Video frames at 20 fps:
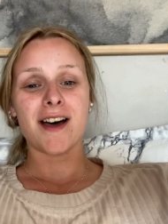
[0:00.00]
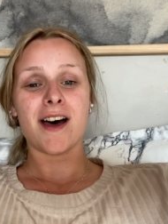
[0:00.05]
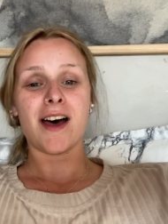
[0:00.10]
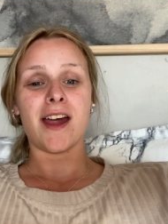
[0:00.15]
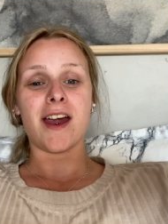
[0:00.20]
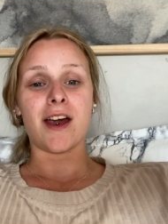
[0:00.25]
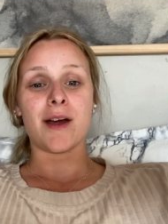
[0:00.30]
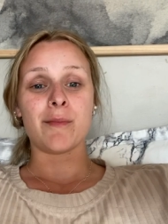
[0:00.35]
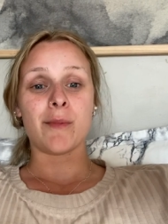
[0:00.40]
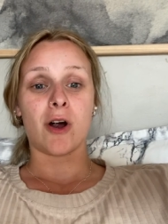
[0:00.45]
i
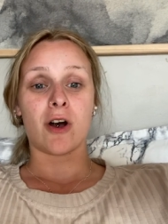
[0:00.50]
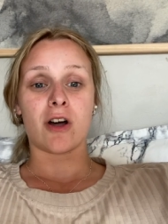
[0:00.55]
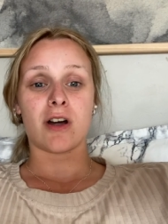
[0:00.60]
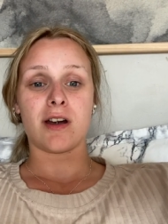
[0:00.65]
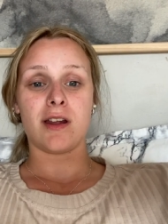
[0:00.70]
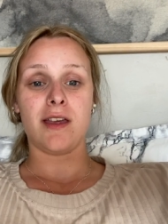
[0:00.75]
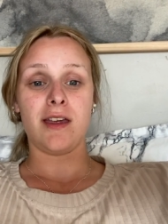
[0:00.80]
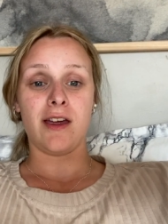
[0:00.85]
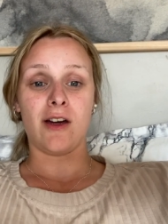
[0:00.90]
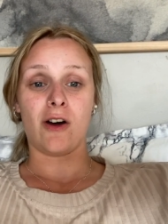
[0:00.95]
am
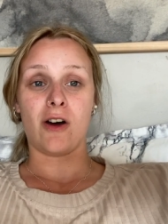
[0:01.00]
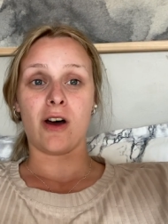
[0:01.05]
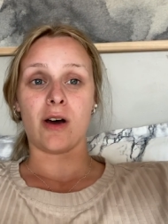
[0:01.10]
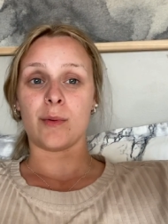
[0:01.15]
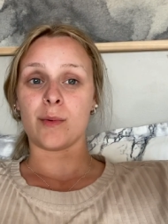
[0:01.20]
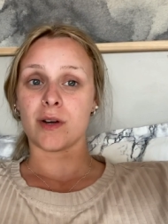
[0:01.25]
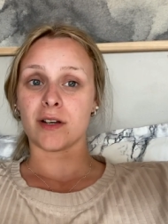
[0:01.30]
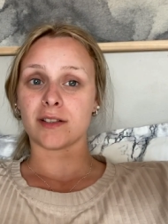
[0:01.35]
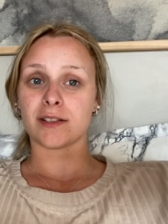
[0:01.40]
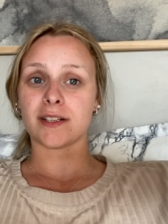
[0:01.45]
already
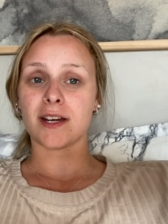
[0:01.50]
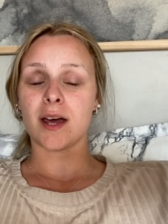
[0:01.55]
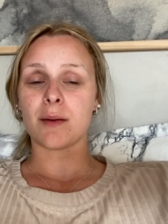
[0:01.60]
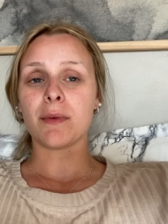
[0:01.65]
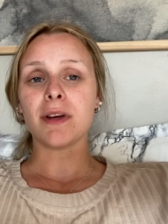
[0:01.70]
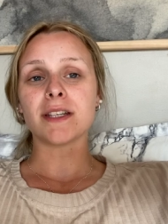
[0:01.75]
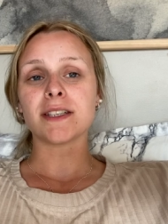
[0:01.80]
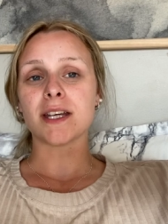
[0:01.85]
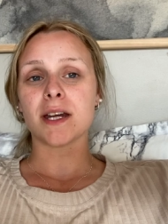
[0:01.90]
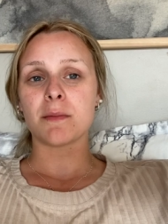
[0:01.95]
almost at
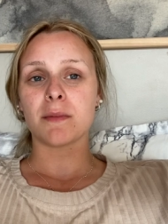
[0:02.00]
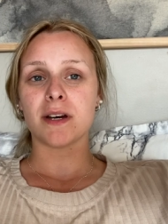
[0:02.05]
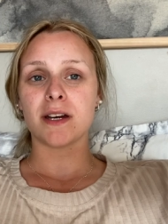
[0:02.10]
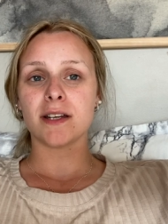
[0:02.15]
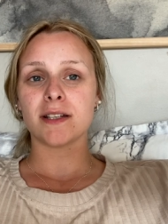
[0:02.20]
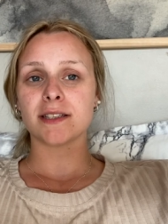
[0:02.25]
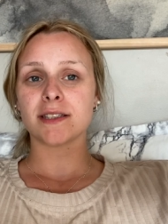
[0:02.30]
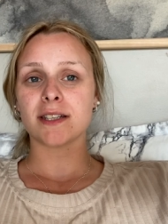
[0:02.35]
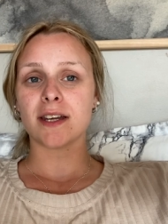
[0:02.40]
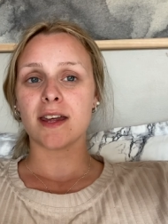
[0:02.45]
my 10
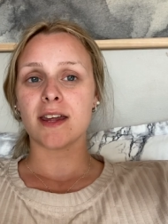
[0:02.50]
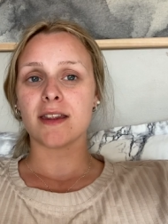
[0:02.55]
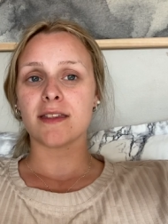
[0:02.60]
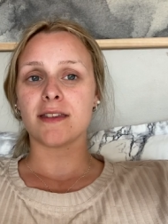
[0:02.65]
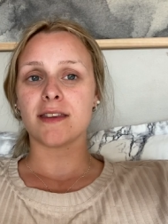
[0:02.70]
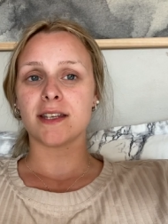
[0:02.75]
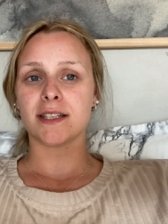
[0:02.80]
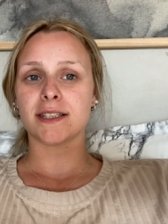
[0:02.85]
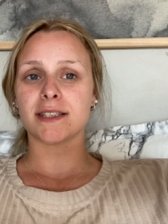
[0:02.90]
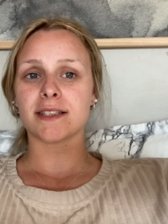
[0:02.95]
minutes
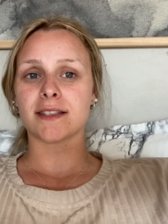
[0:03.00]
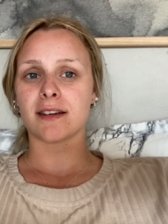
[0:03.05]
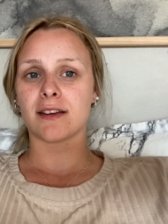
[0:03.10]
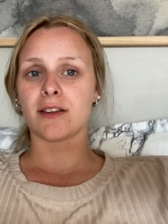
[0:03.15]
and this